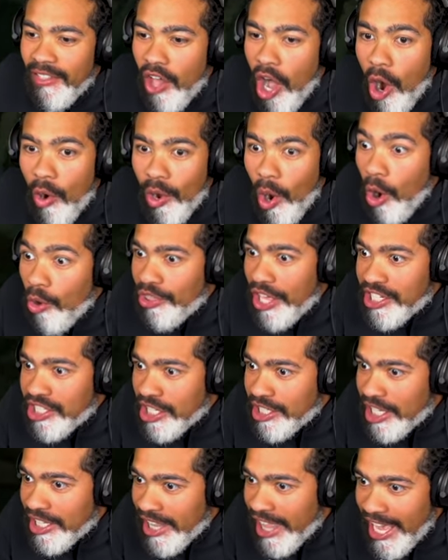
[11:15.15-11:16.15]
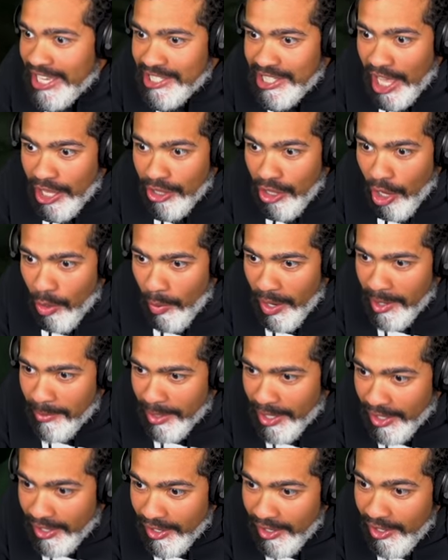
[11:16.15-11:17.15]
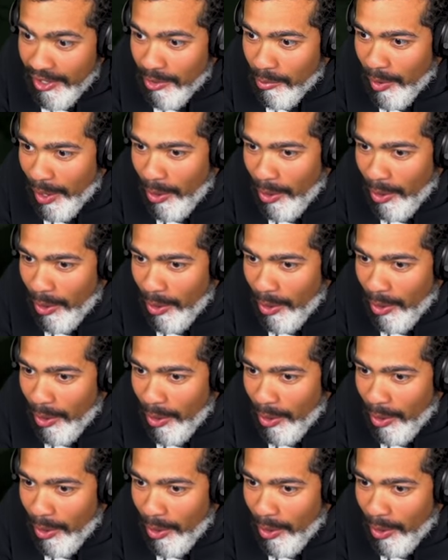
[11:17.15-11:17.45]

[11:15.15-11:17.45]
Oh, oh, oh that God. shit didn't last that long. Wait a minute.